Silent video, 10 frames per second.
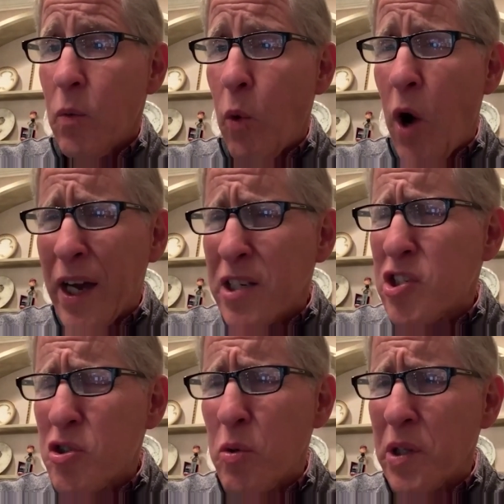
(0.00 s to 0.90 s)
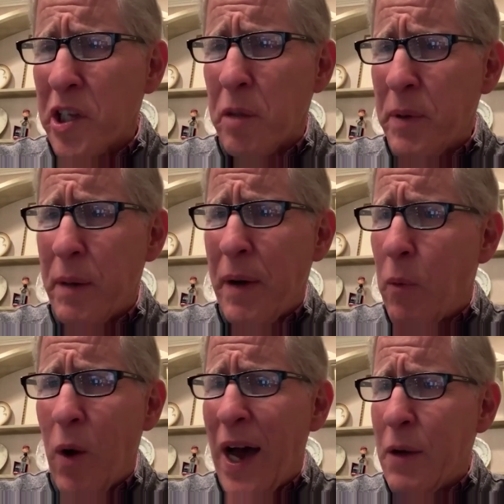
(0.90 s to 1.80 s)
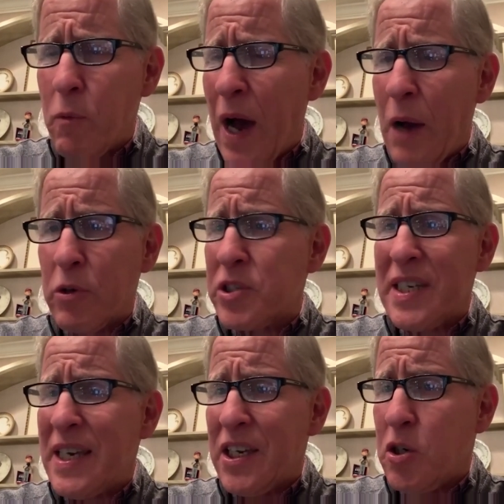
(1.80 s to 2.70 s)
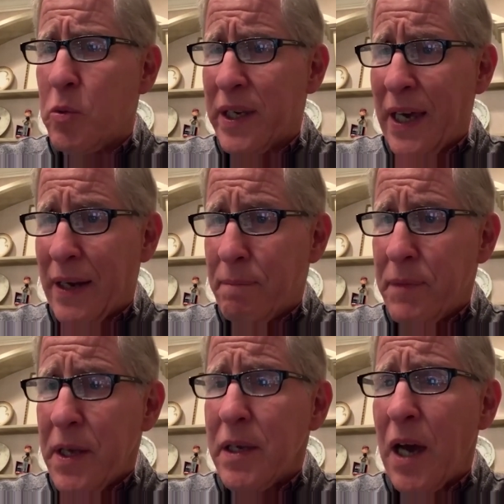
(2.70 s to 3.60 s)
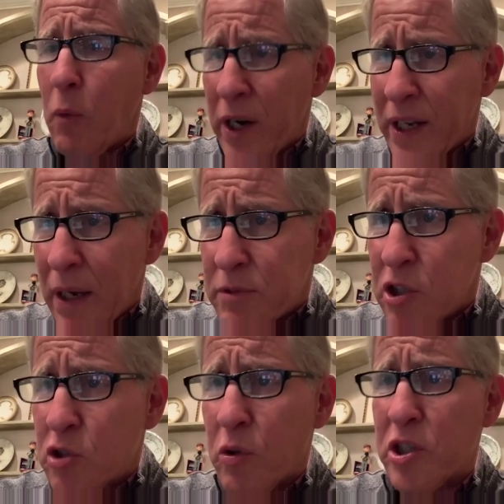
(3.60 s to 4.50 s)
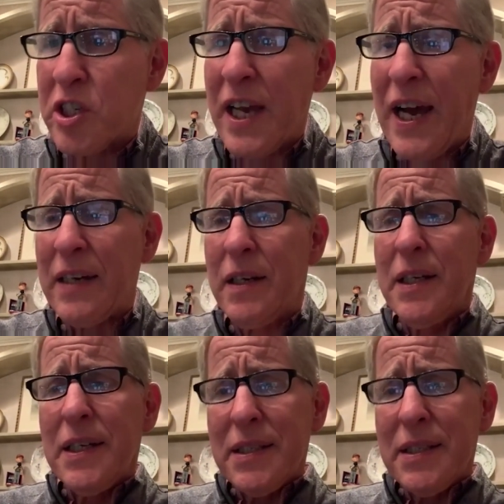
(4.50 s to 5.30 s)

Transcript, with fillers: walk us through a little bit about why we're seeing you again. Yeah, I want to come to Georgetown.